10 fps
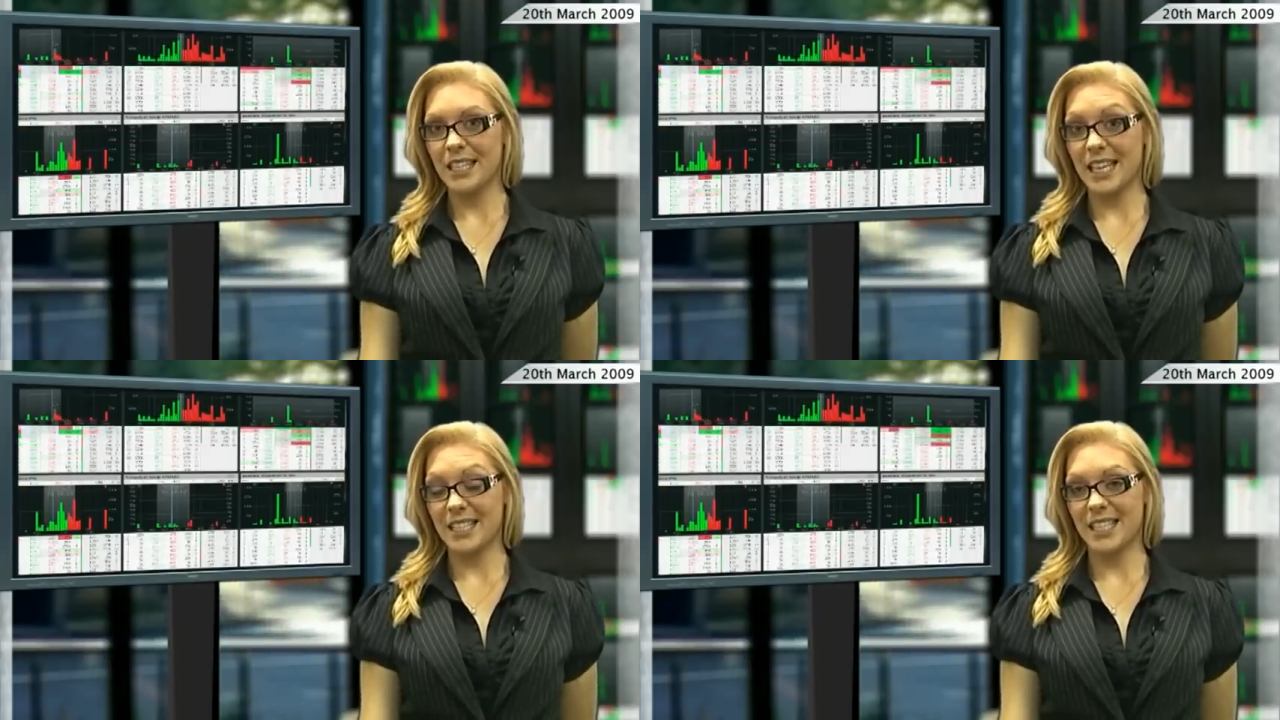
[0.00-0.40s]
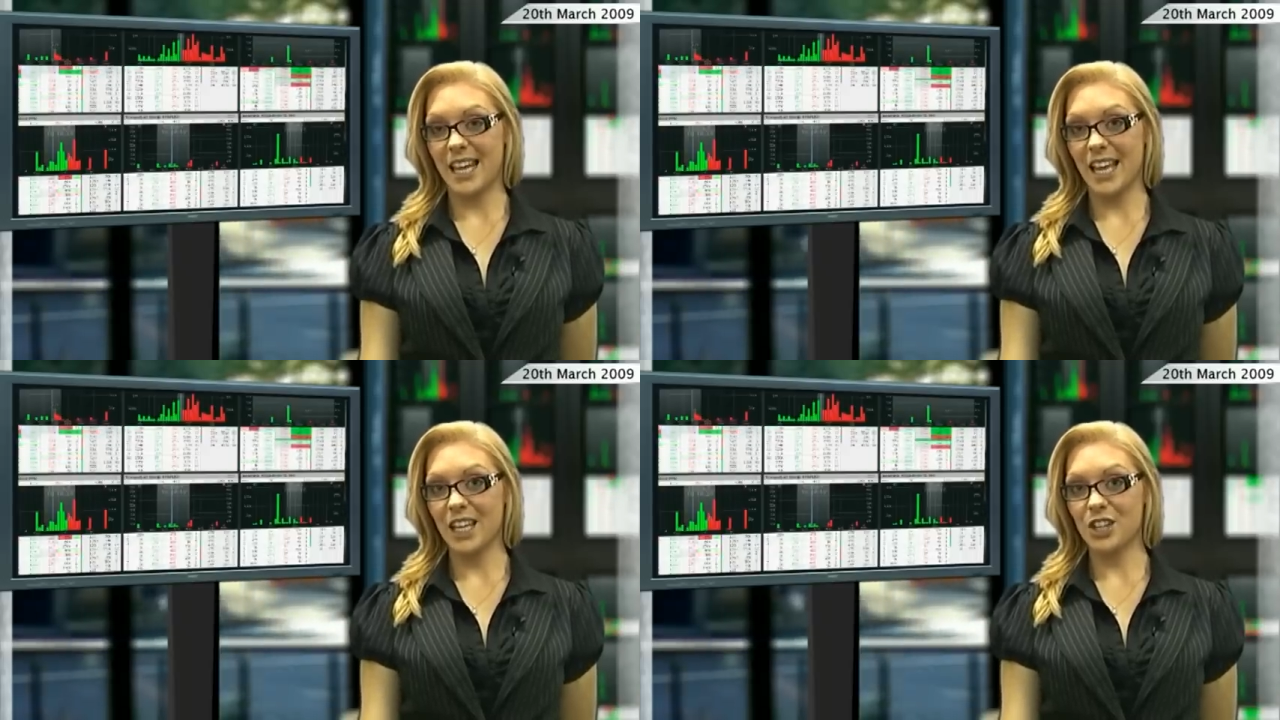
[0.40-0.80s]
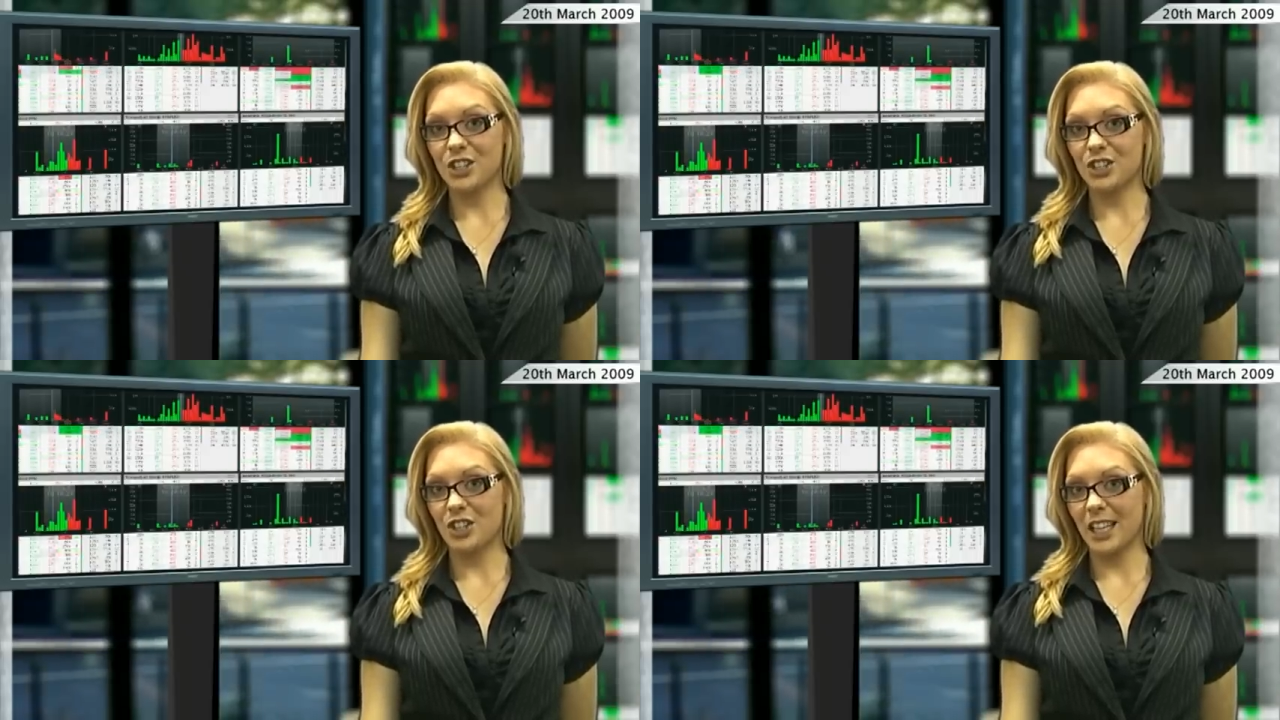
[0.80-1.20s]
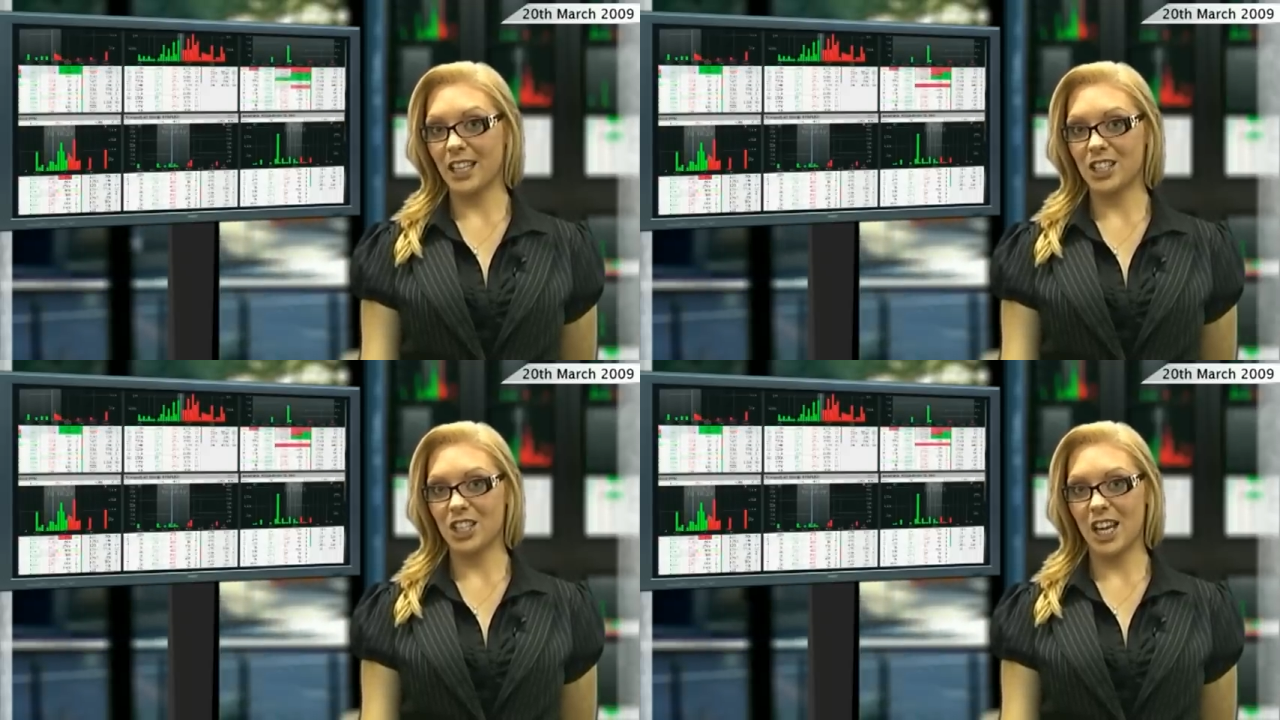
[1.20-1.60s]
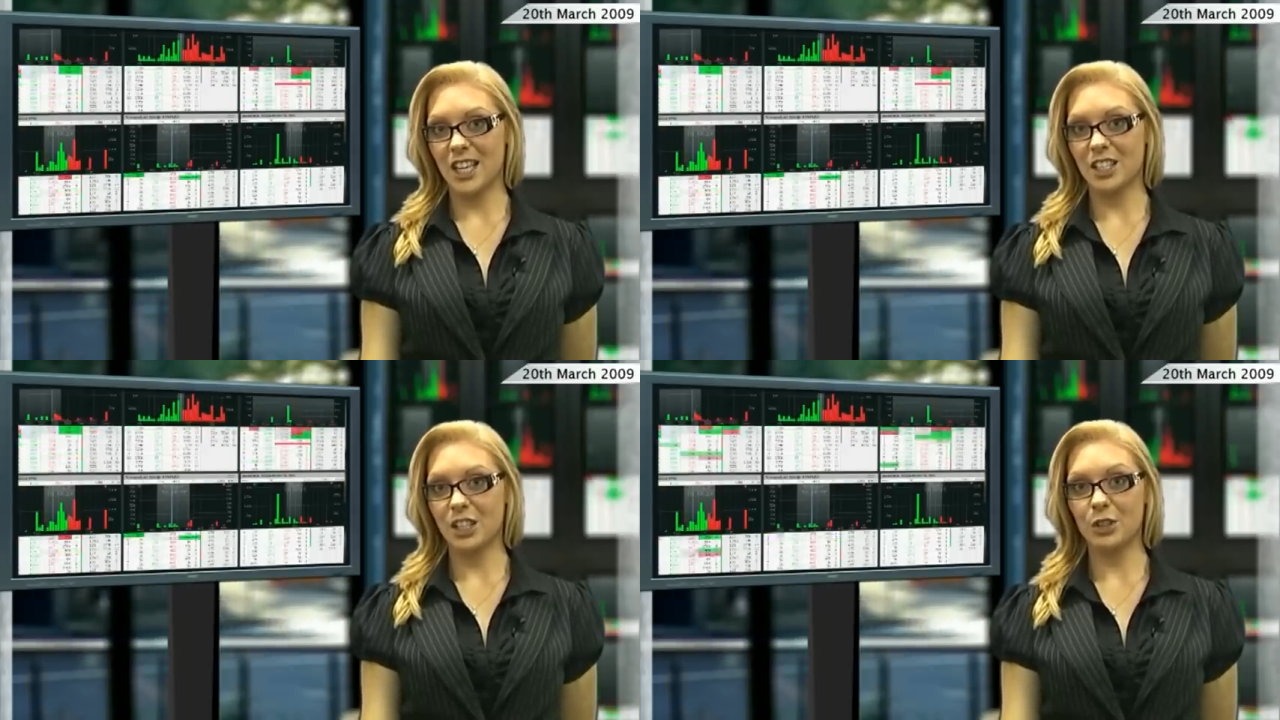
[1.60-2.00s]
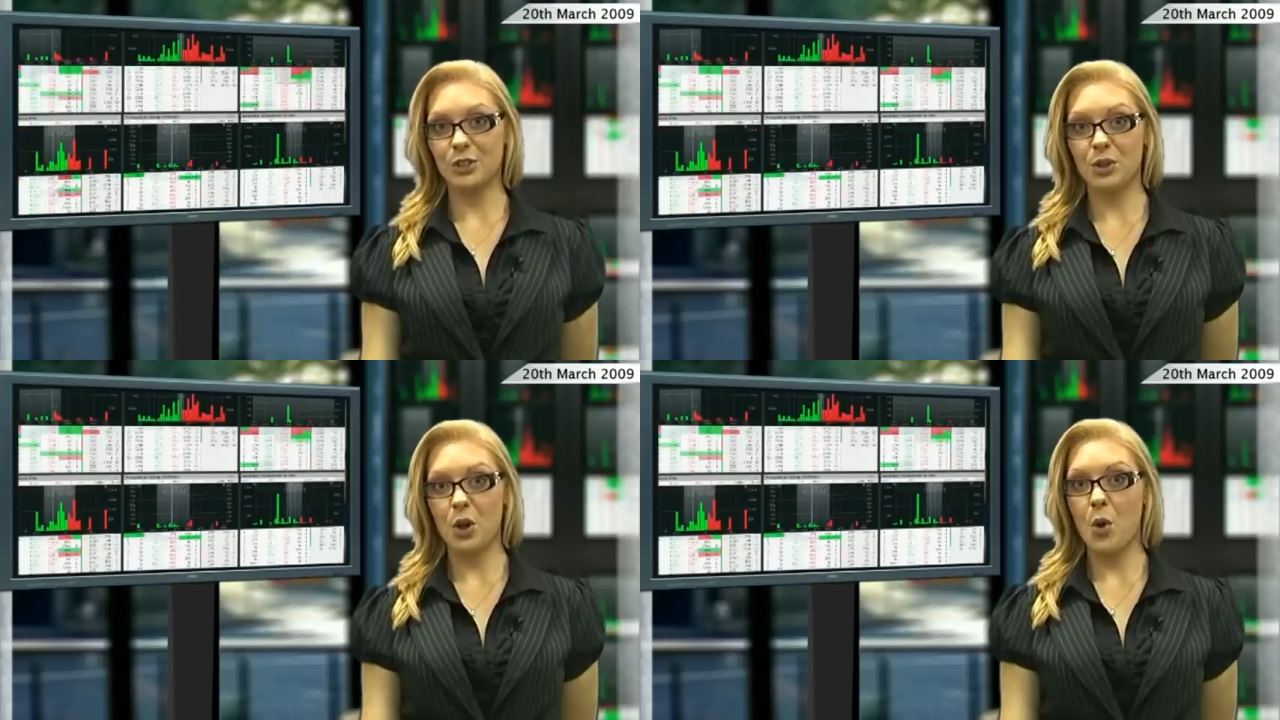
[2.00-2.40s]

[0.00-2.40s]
Yesterday, Australian shares closed